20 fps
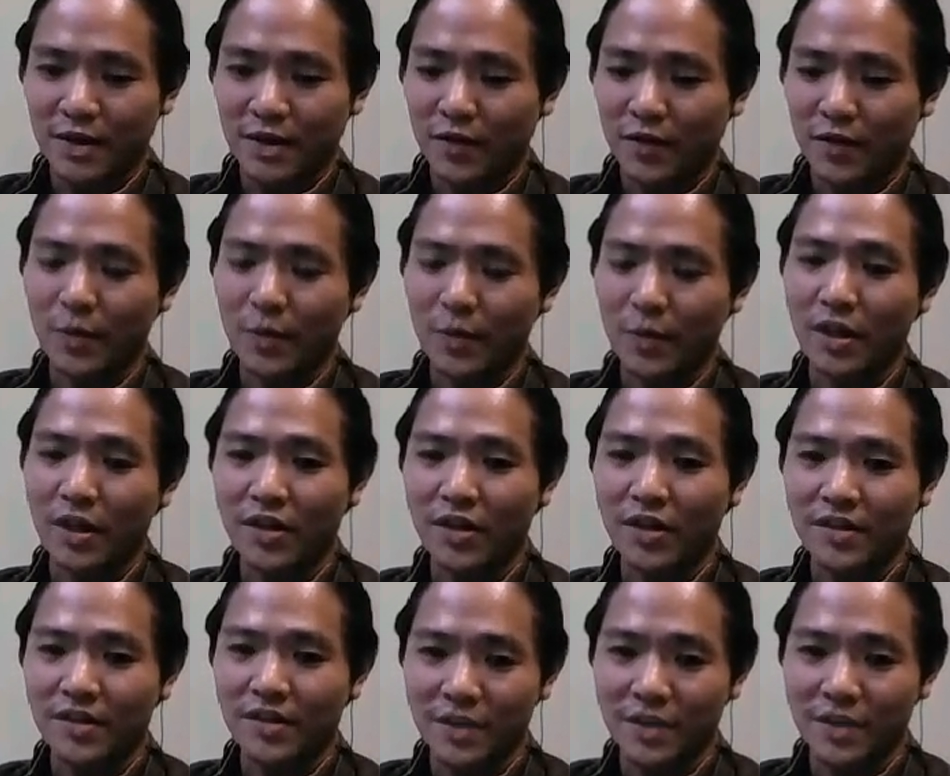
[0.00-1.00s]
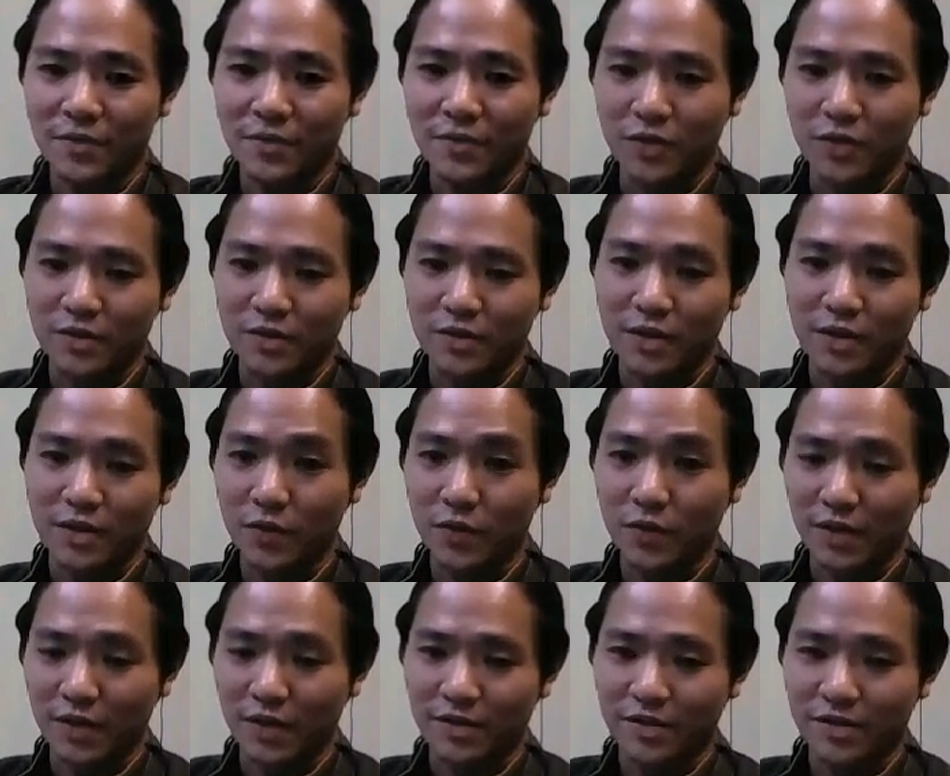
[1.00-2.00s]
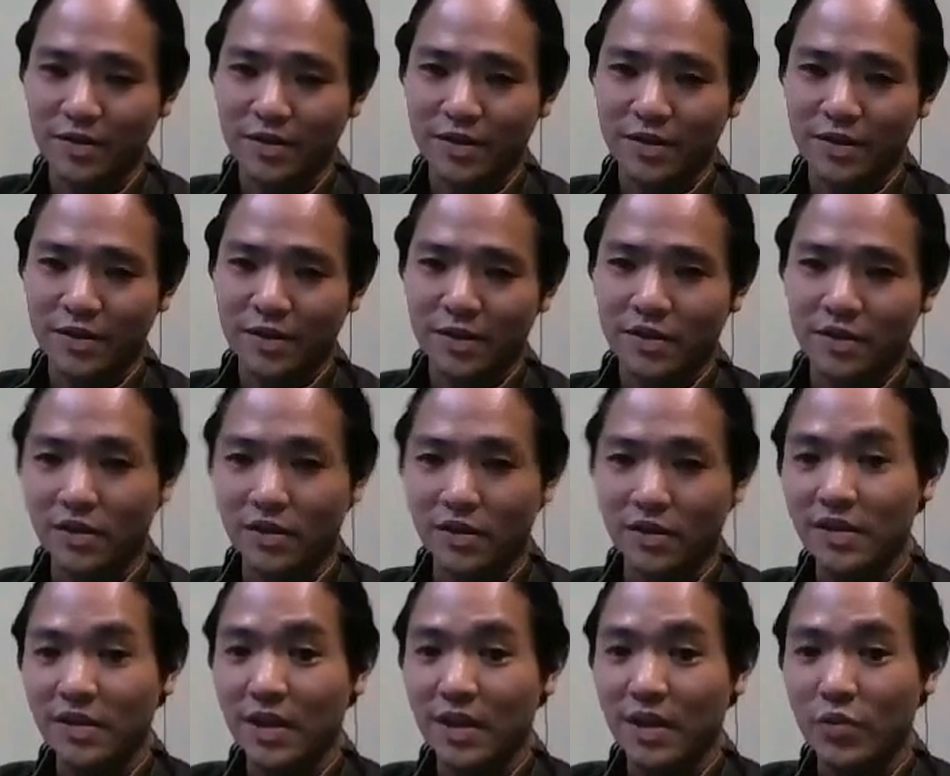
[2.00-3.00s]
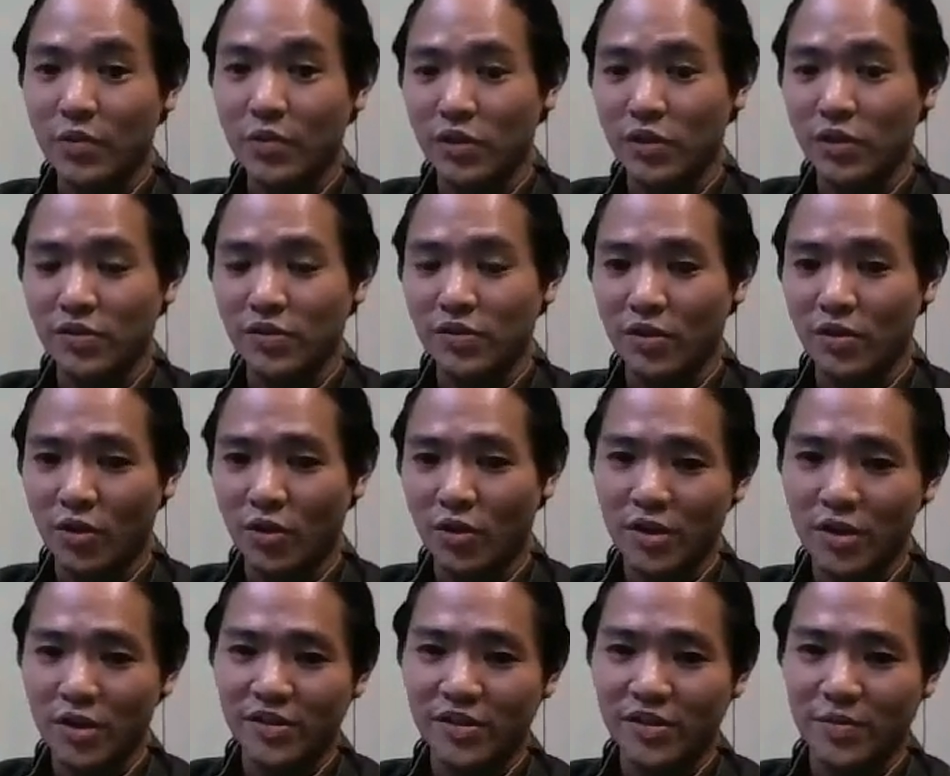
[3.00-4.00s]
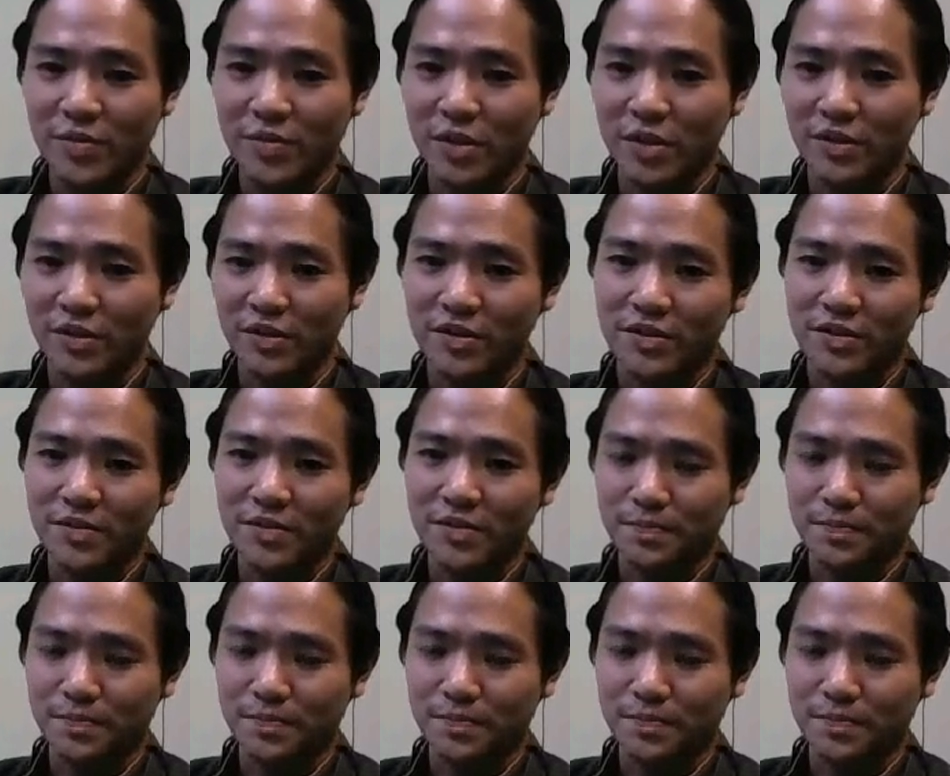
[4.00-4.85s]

a lost loved ones. So this time we use orange because